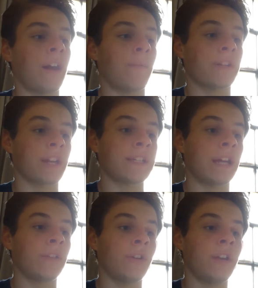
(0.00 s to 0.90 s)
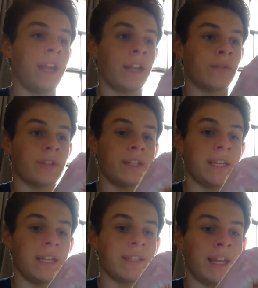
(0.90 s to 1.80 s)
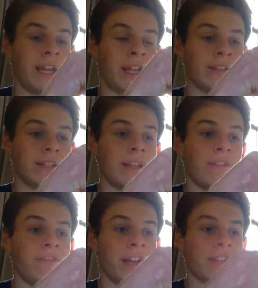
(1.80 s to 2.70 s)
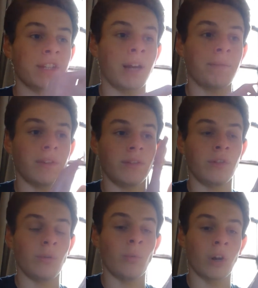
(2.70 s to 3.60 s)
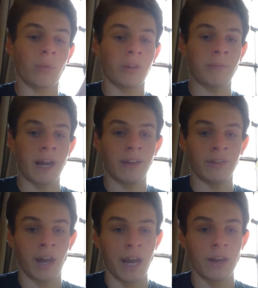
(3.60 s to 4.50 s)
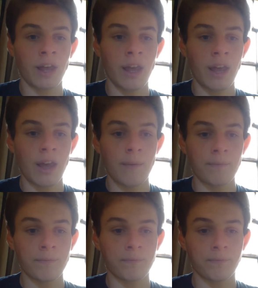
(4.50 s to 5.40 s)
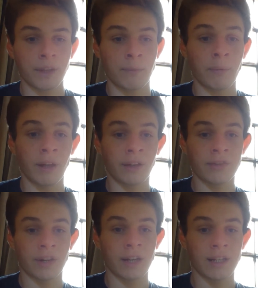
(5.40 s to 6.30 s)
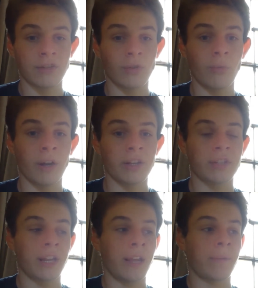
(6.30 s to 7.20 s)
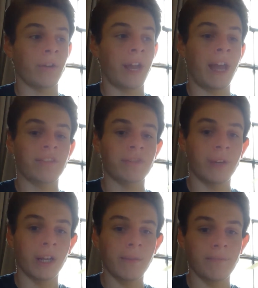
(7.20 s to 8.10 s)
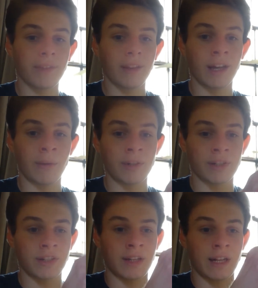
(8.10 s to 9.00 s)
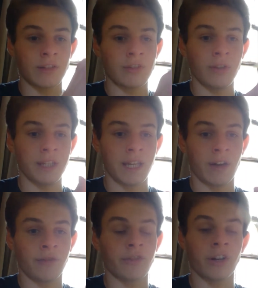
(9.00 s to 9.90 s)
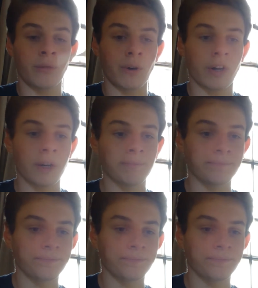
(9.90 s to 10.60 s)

which I downloaded and critiqued and fixed up to work with my design. The propellers are connected to a 1-inch diameter half sphere, which is connected to the gear in front of the motor.